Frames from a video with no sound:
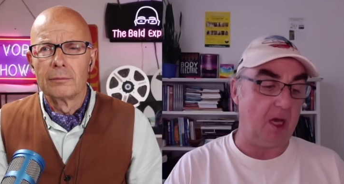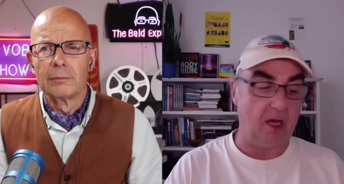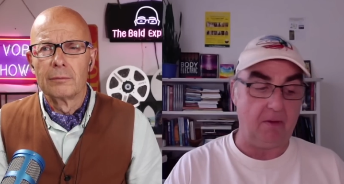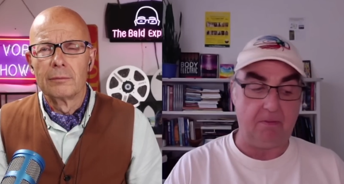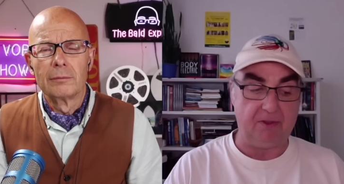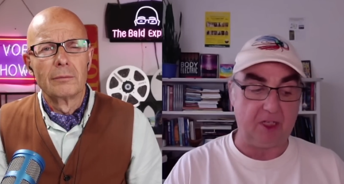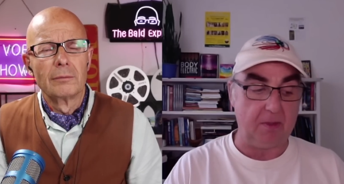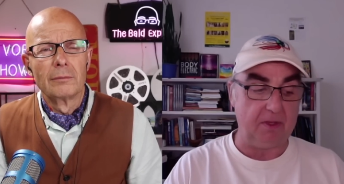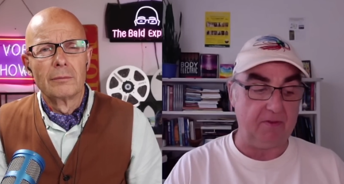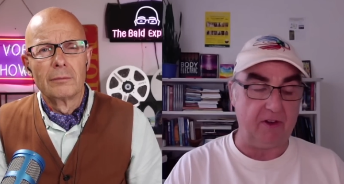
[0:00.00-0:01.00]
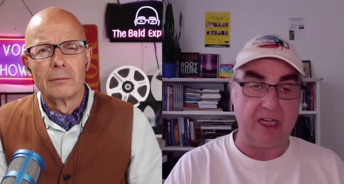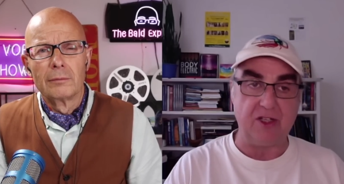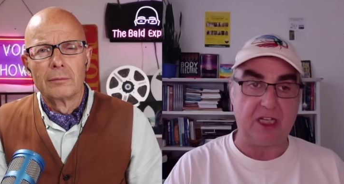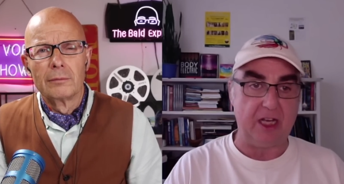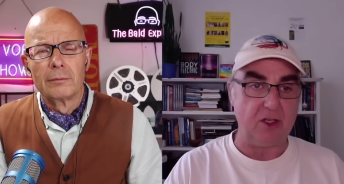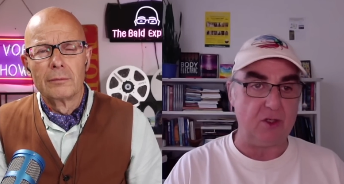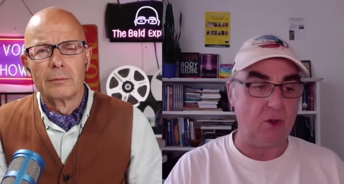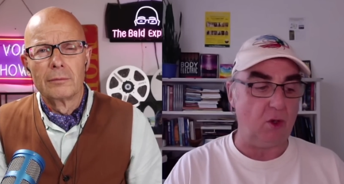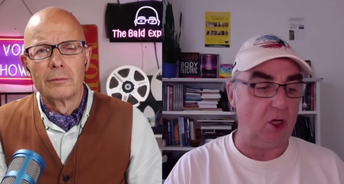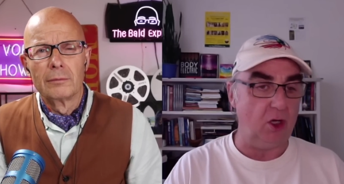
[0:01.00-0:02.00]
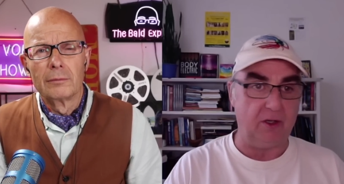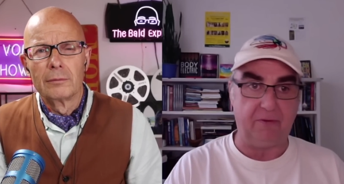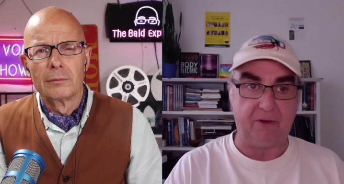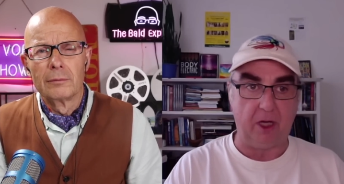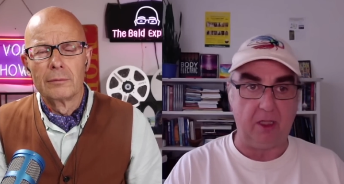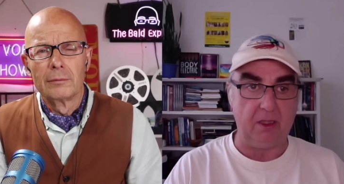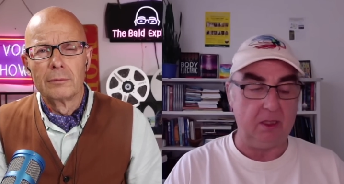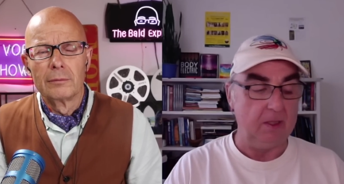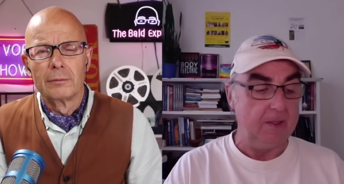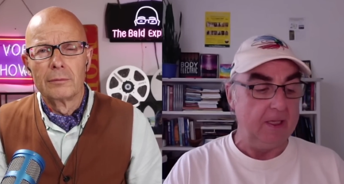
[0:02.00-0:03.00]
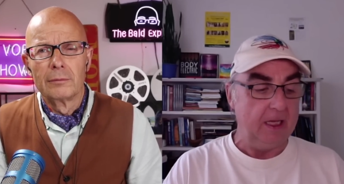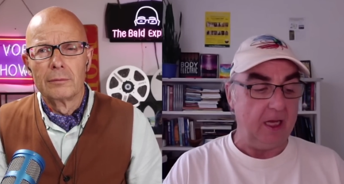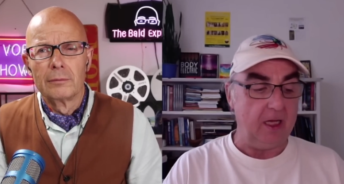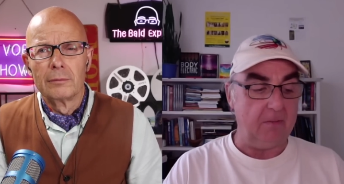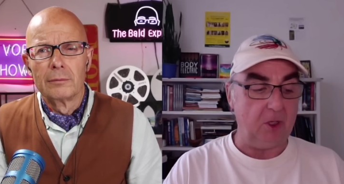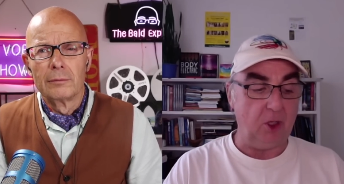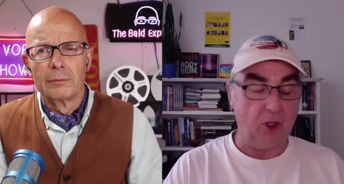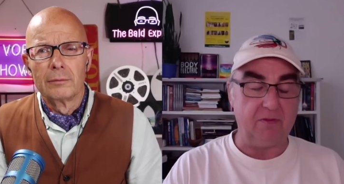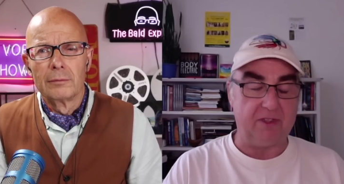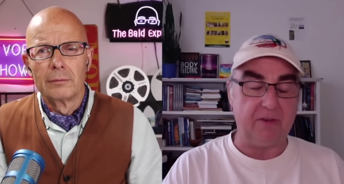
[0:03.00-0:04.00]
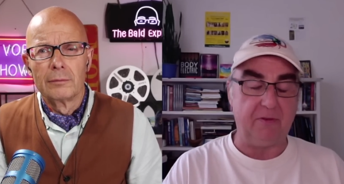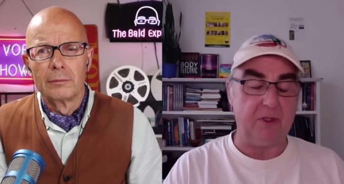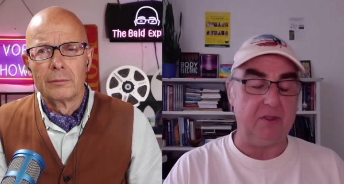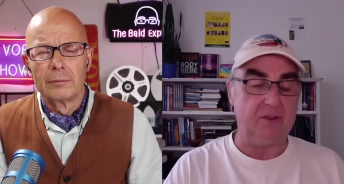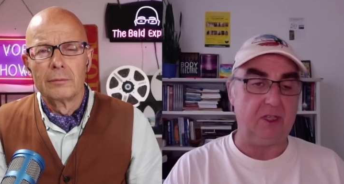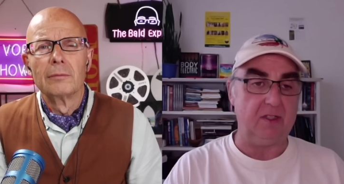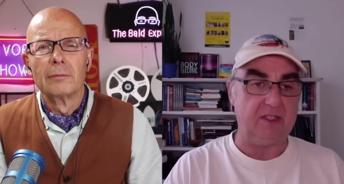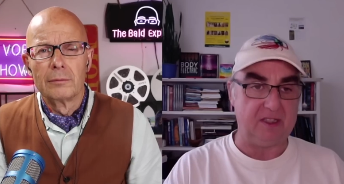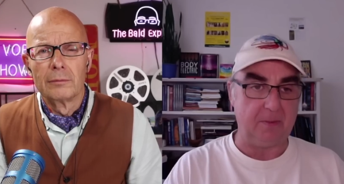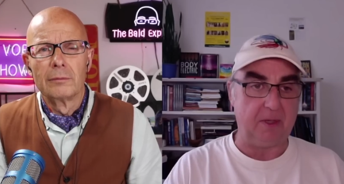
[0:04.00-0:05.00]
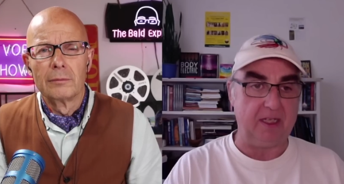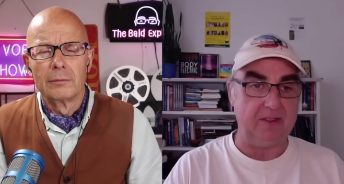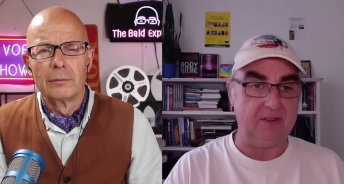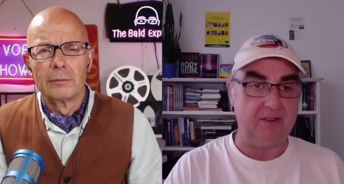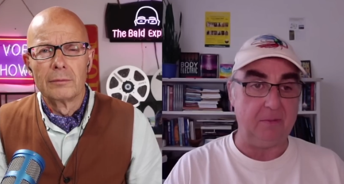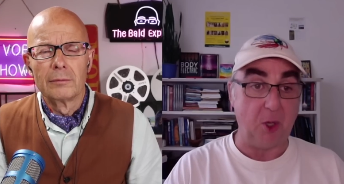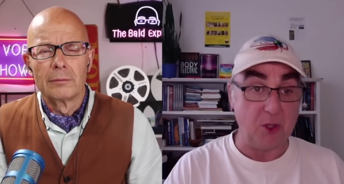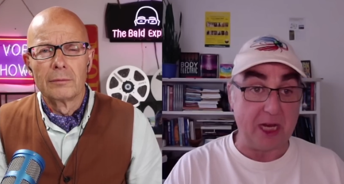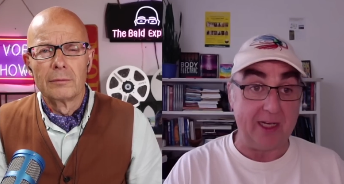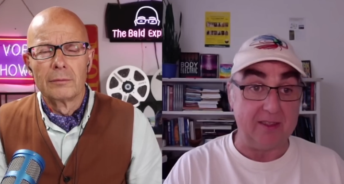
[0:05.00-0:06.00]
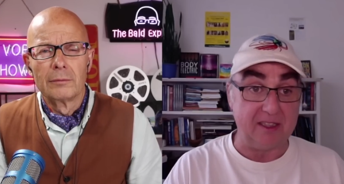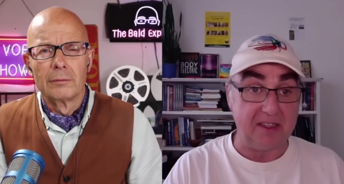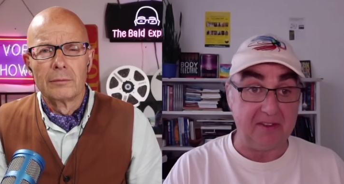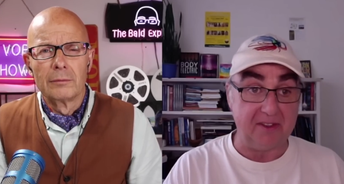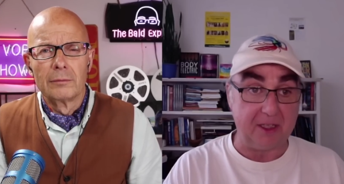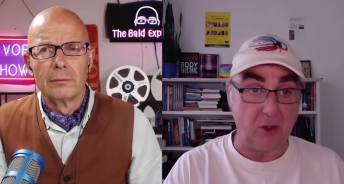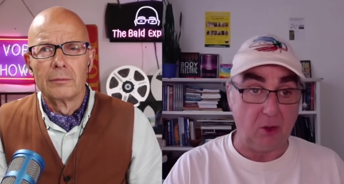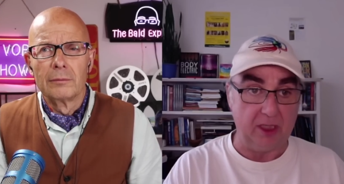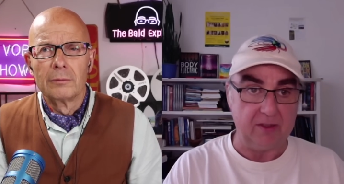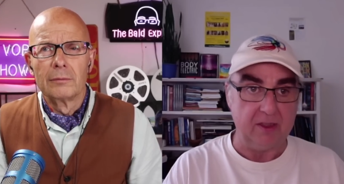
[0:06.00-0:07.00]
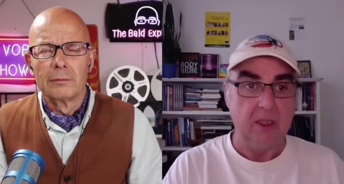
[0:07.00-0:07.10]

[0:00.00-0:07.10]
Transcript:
Speaker 1: Um, it's going to be very educational, a lot of fun, um, a lot of different uh, disciplines and modalities, as they call it,